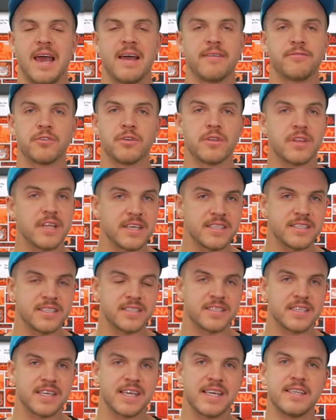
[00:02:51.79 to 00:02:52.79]
After this,
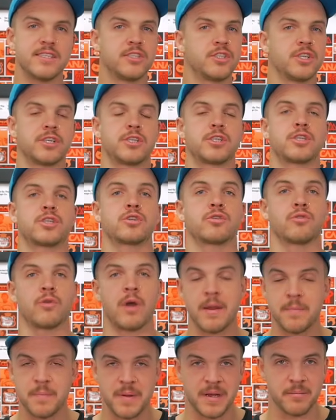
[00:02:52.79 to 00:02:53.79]
he is just
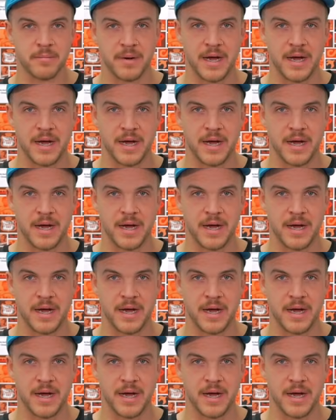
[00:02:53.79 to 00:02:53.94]
scraping